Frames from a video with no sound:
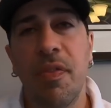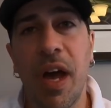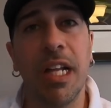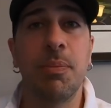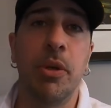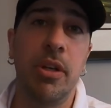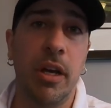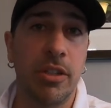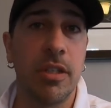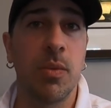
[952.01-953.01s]
That's
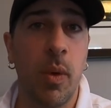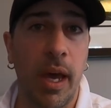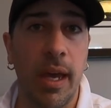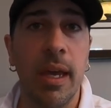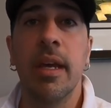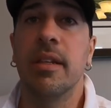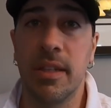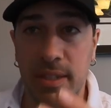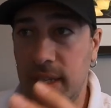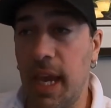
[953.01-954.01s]
production's way
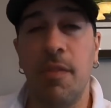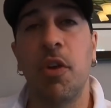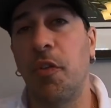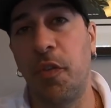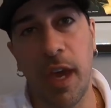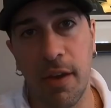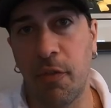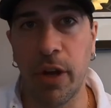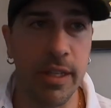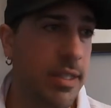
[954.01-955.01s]
to save your
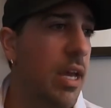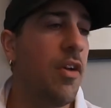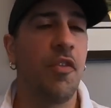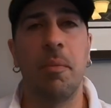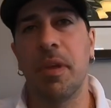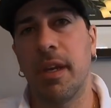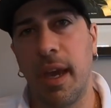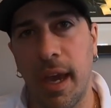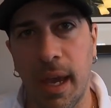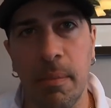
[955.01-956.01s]
favorites from the
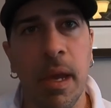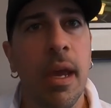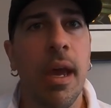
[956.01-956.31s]
game.